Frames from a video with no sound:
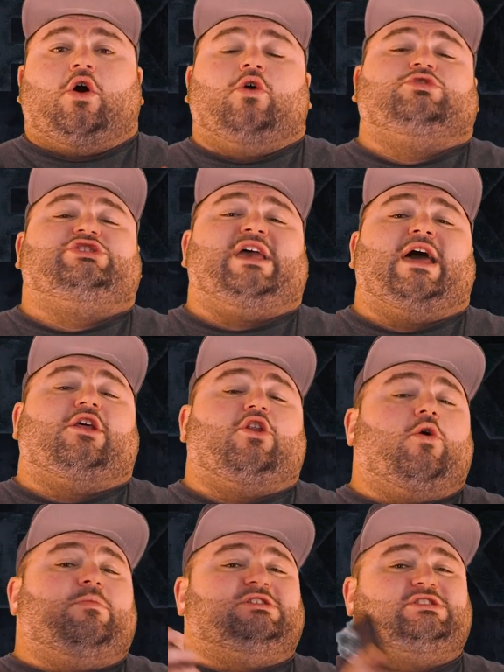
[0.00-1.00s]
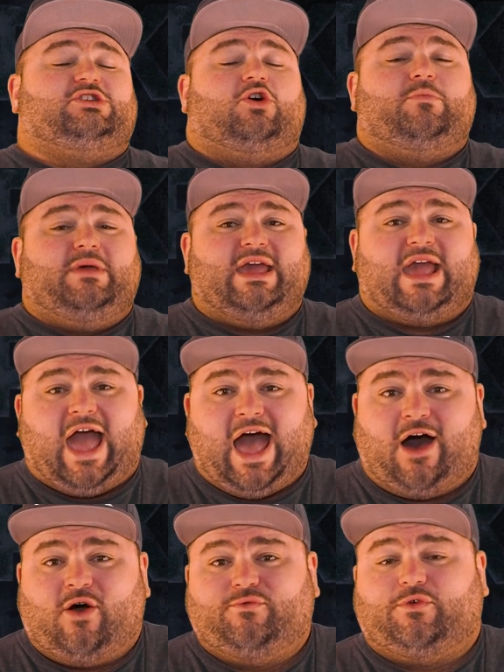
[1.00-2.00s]
OG Anunoby still being
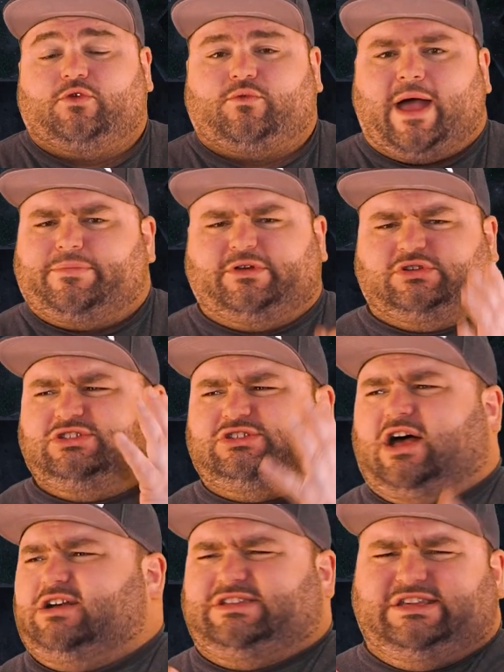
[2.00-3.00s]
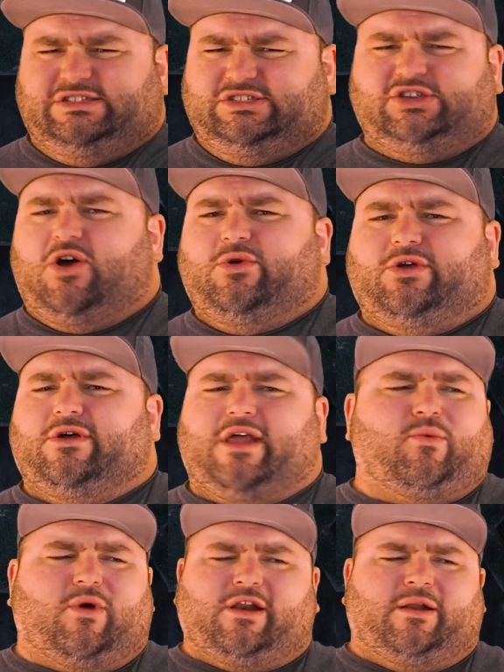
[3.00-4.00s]
out for the Raptors sucks. He's so good. I
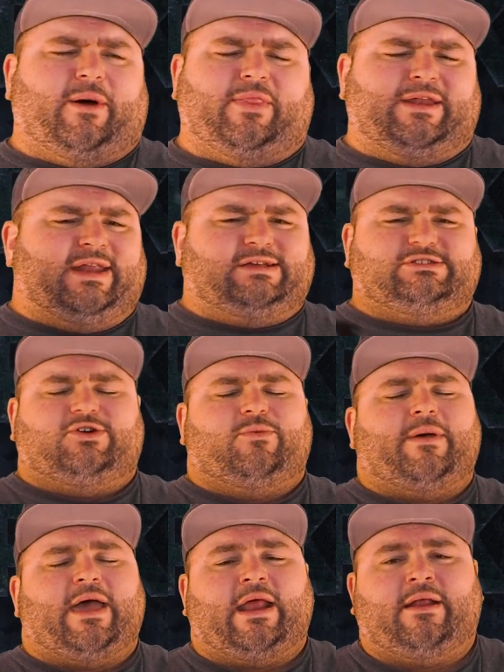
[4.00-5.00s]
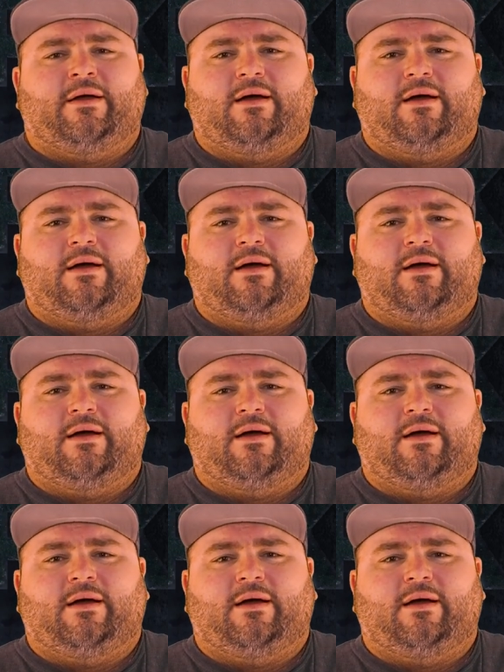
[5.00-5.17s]
wanted him on the Knicks so bad.